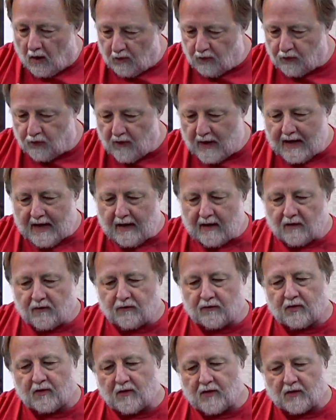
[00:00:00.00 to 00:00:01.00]
Drink
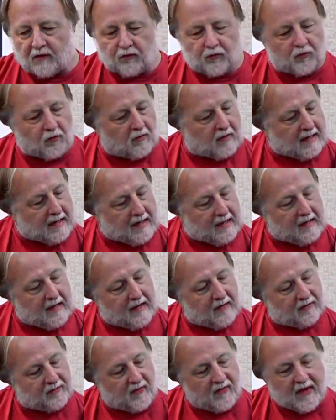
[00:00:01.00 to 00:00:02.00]
to the
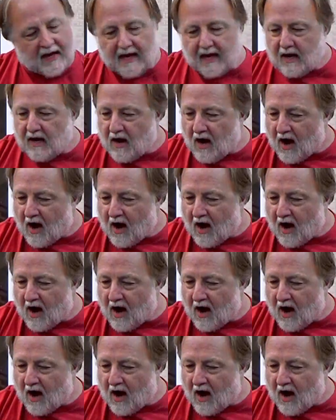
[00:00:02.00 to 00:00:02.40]
trees and the